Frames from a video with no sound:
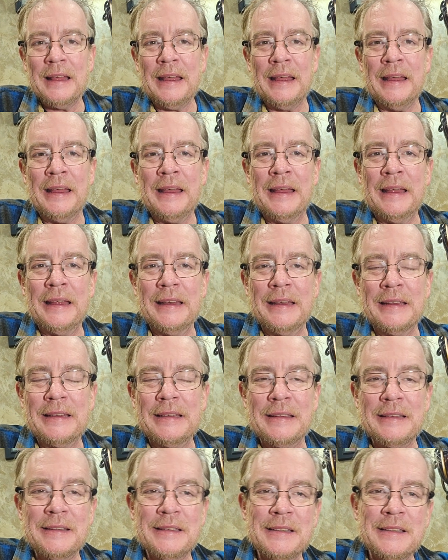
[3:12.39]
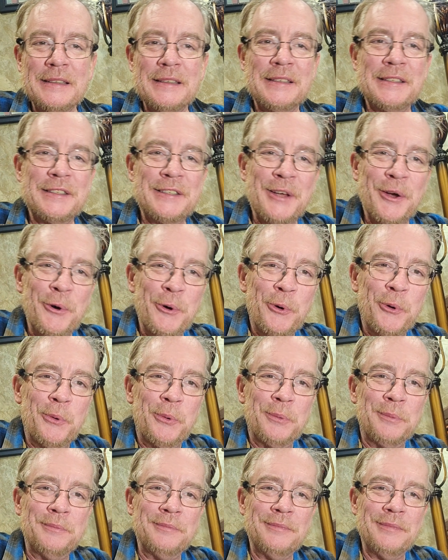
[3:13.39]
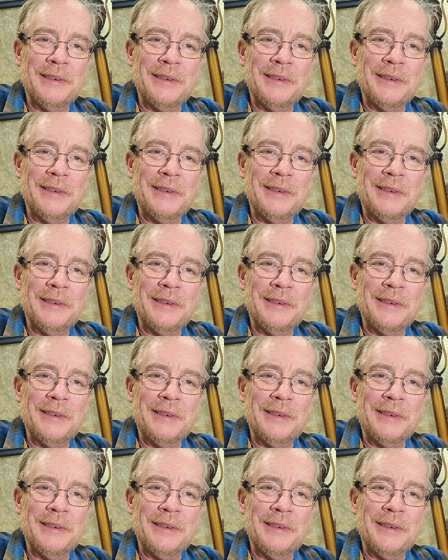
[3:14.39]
And so